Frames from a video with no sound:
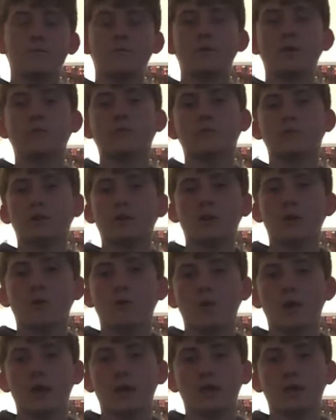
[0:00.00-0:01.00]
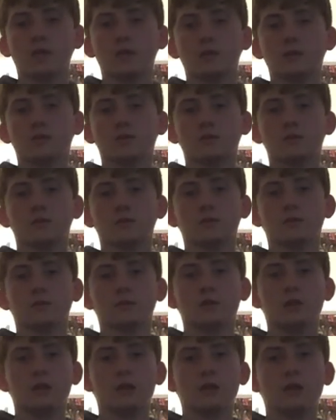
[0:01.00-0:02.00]
We were running away.
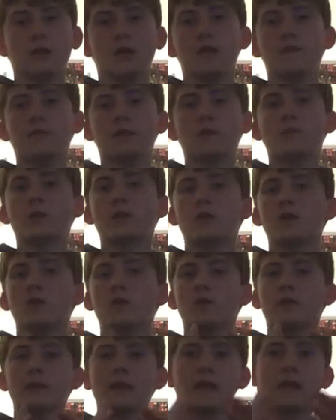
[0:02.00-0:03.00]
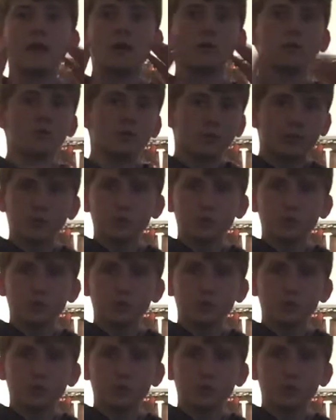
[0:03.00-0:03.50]
And then we heard a